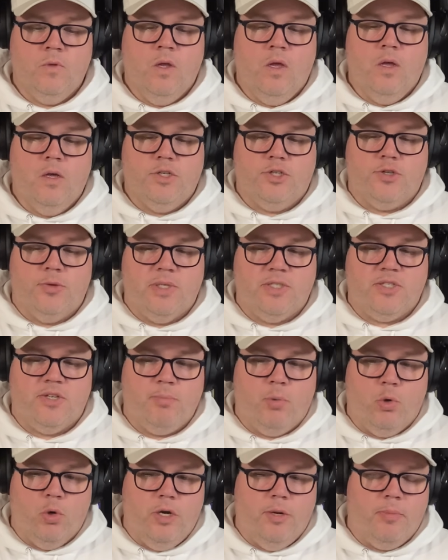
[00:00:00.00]
So what's
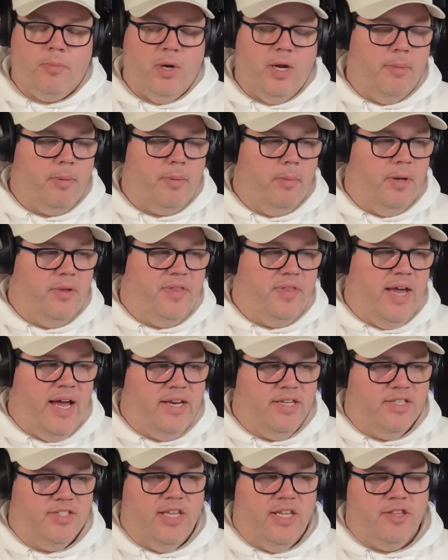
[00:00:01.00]
important to bring up about
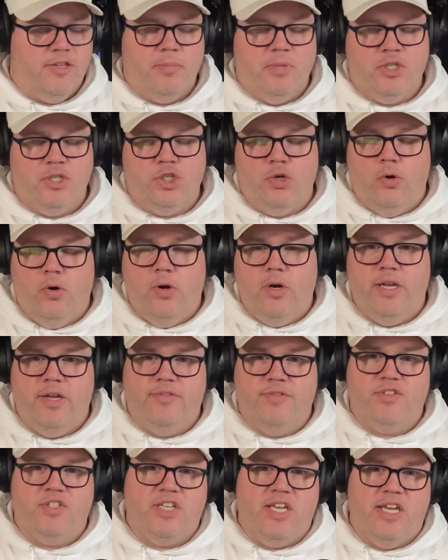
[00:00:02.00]
that is that the majority
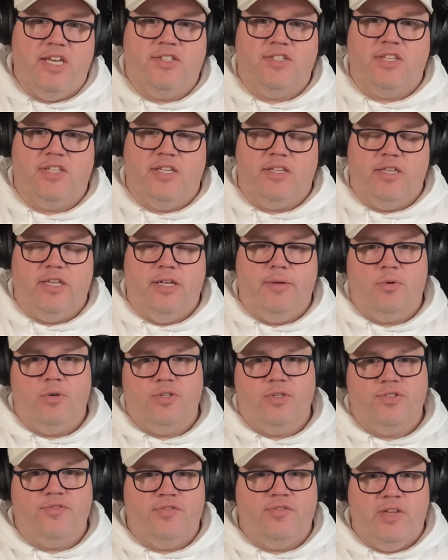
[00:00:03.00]
of seats that the
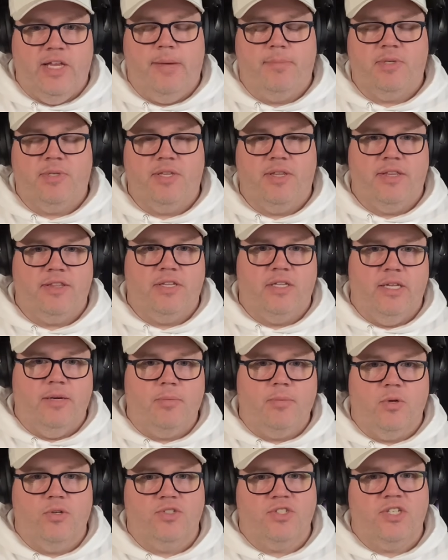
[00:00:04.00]
Liberals flipped, that the
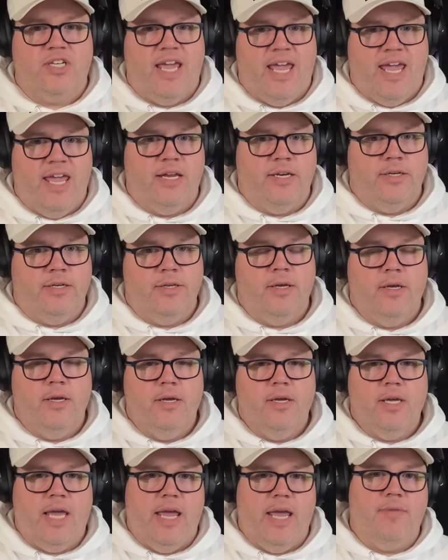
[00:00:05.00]
Liberals gained,
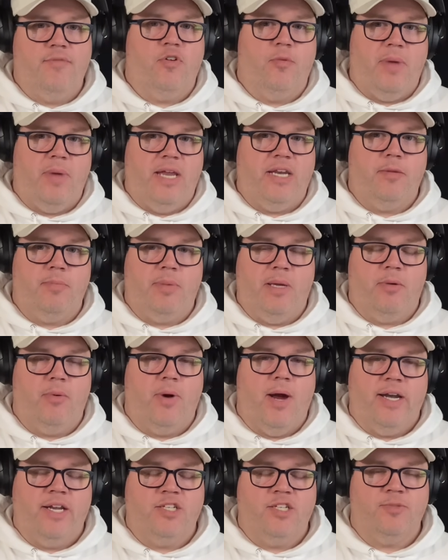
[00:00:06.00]
came from NDP
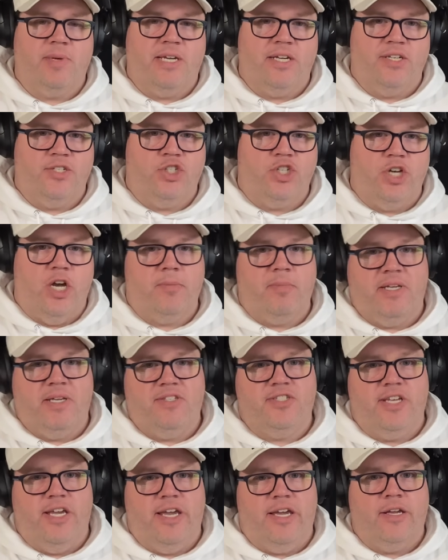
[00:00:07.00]
ridings because
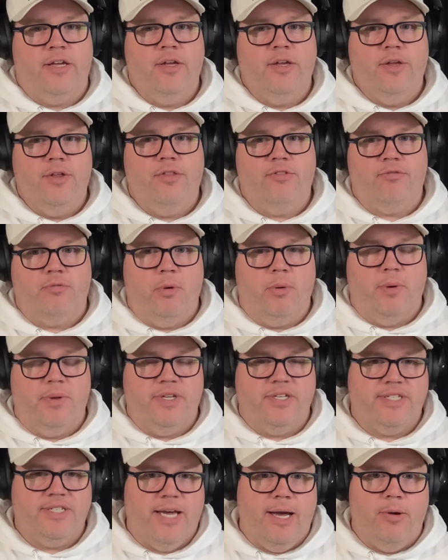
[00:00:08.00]
Jagmeet Singh threw in
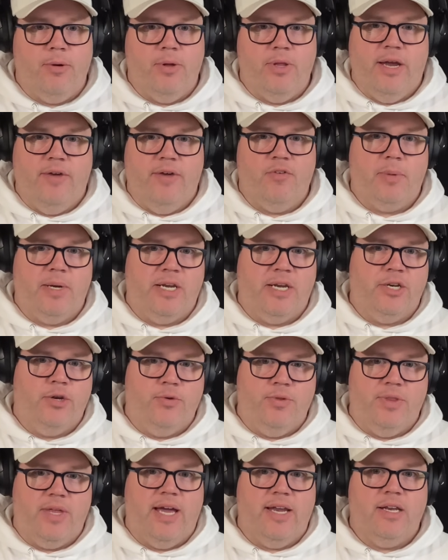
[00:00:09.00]
the towel. Everybody
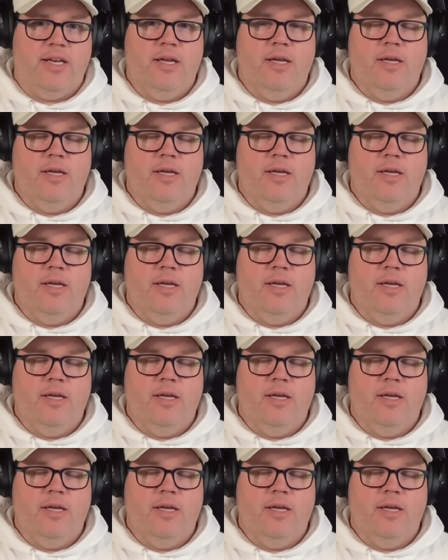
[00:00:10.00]
knew that.